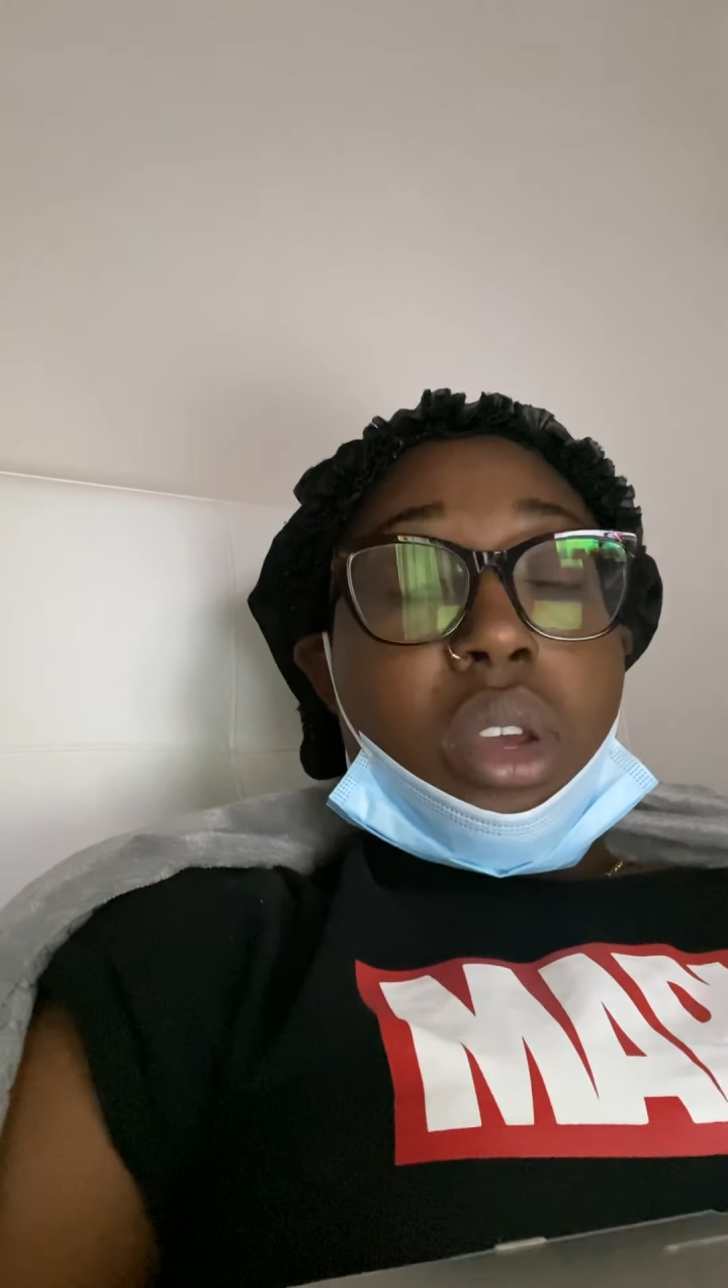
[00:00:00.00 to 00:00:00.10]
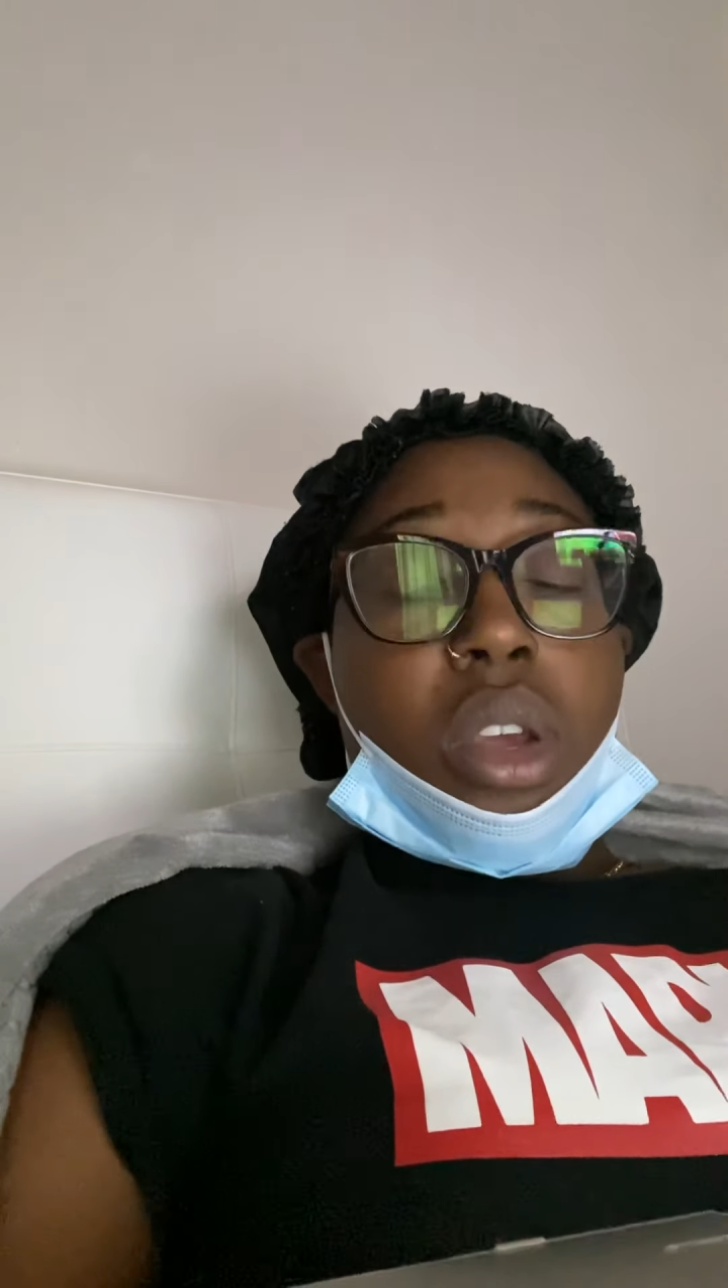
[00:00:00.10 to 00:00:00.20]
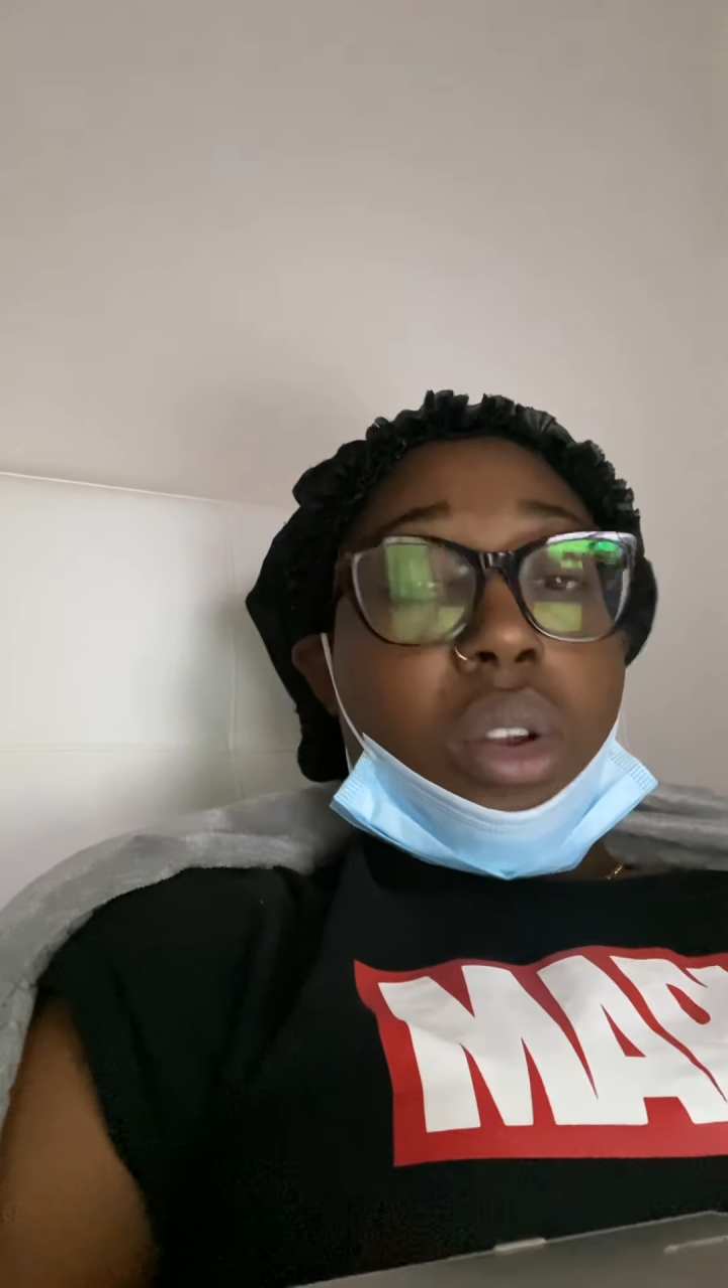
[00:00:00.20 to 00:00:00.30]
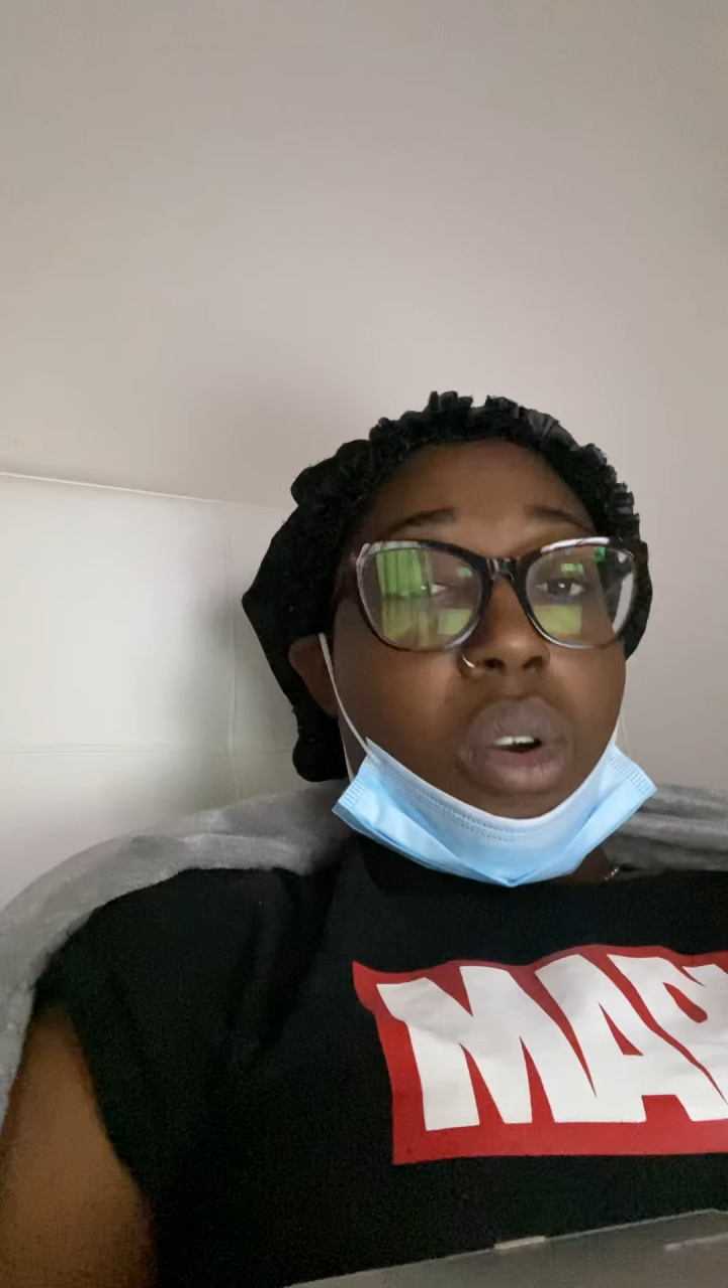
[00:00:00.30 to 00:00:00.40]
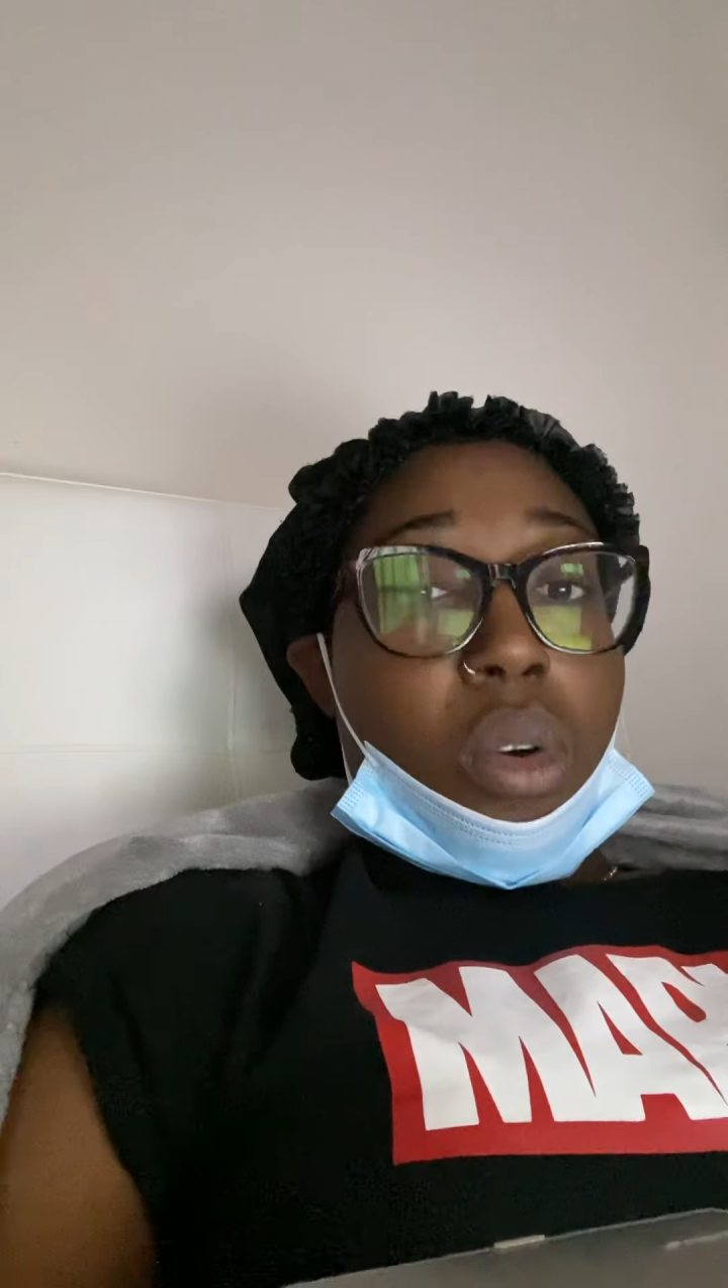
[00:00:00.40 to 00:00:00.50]

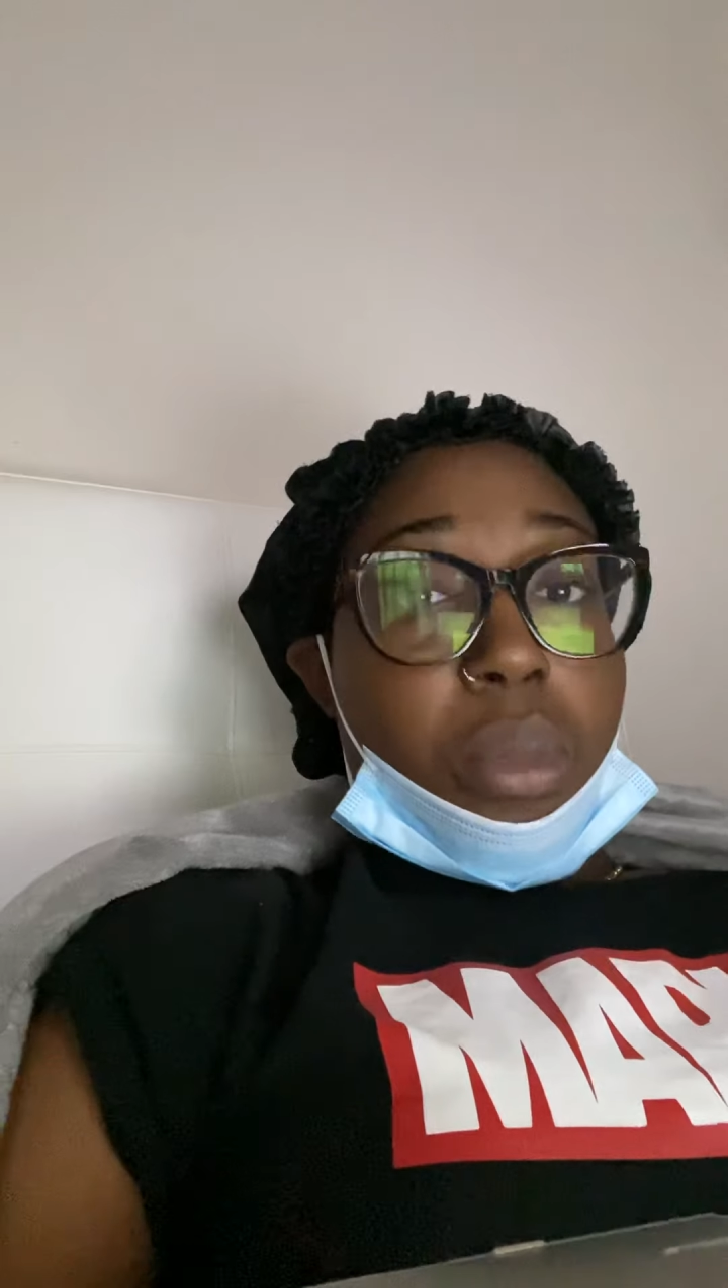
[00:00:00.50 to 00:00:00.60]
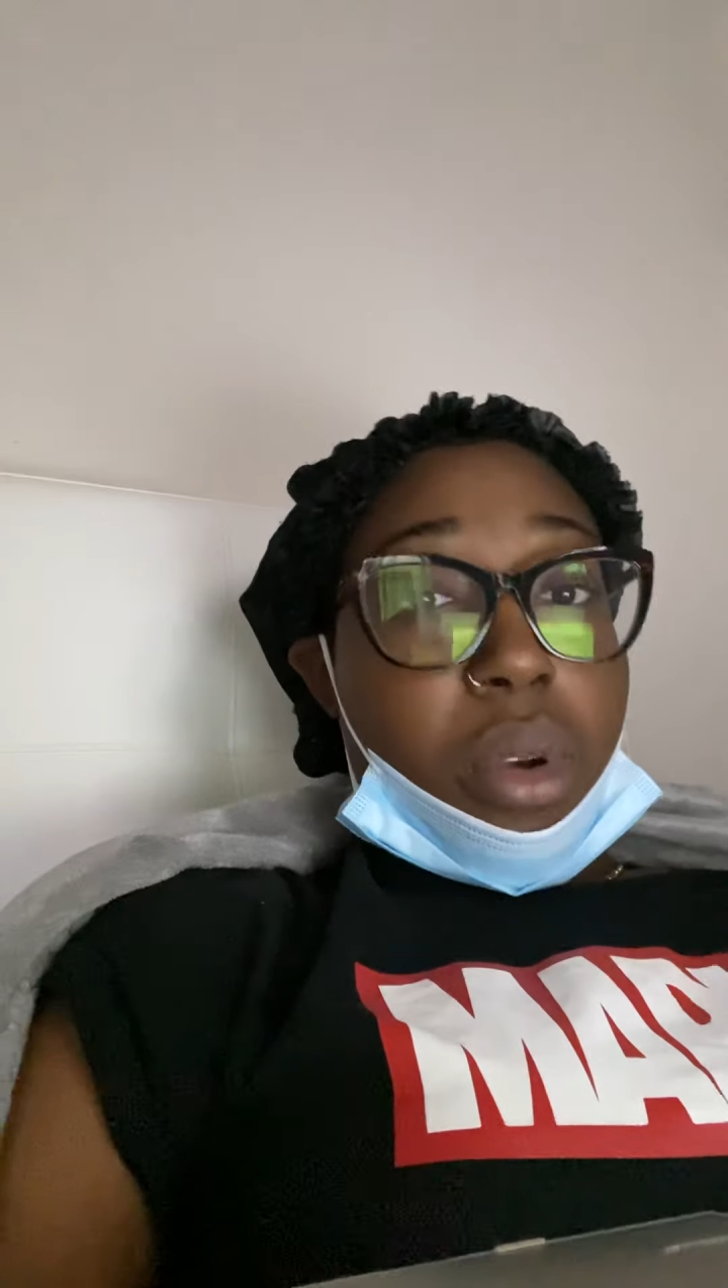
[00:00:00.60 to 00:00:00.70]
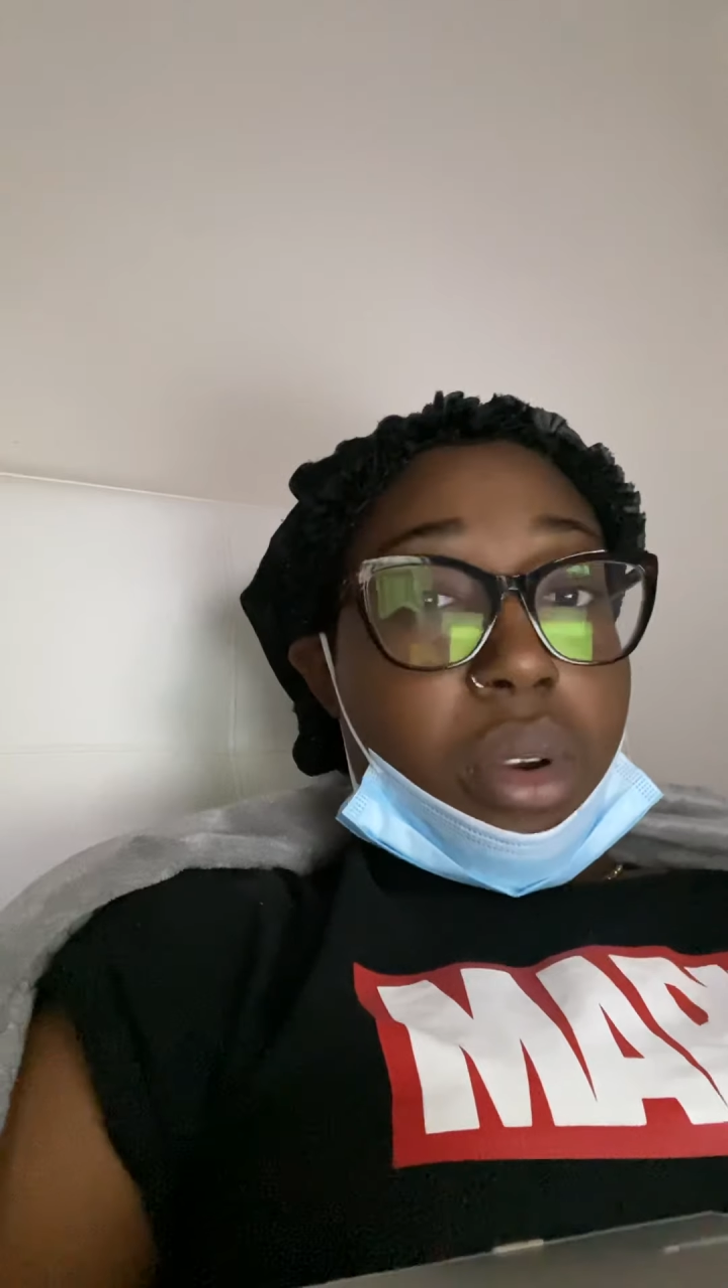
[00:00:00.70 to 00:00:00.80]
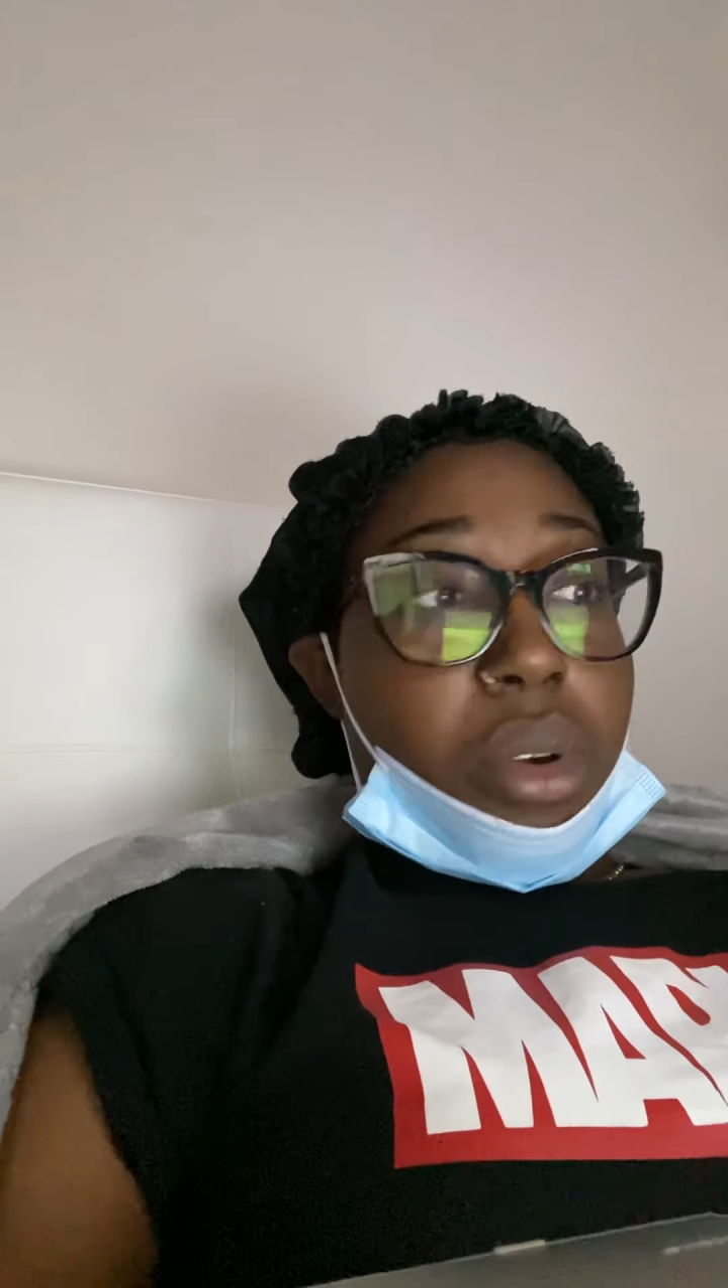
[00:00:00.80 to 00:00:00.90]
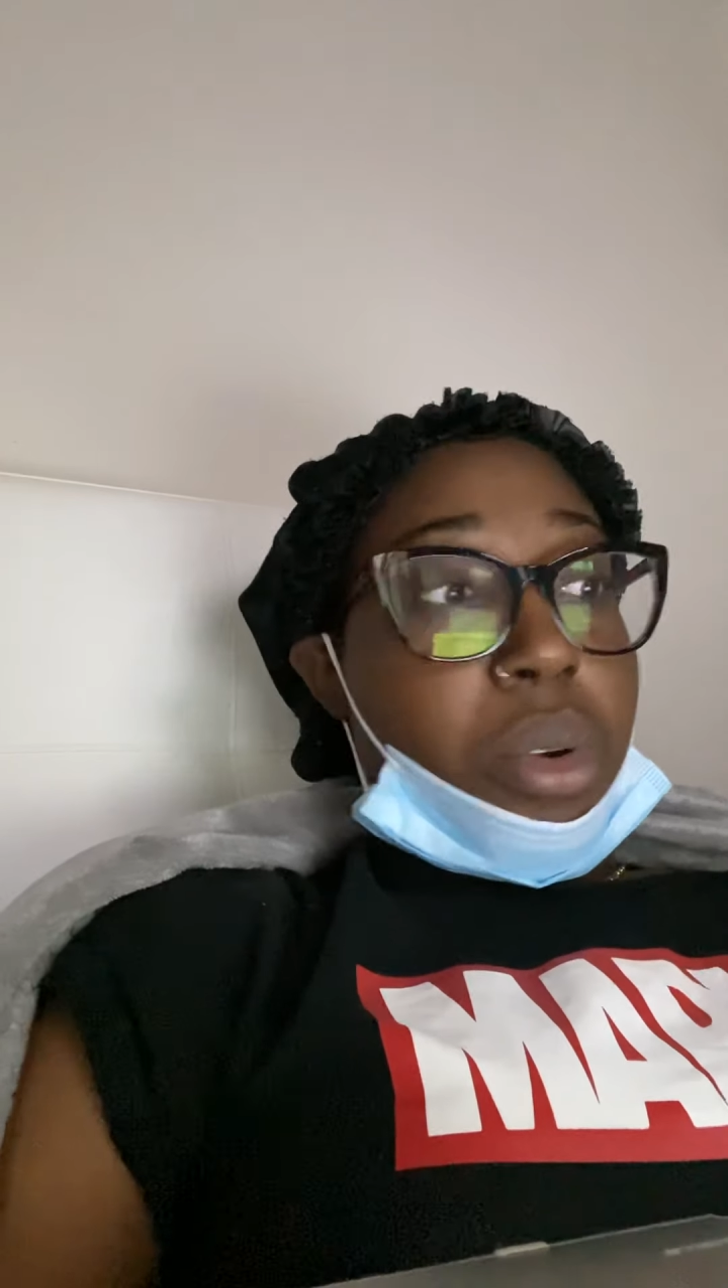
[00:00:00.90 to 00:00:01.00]
and oma,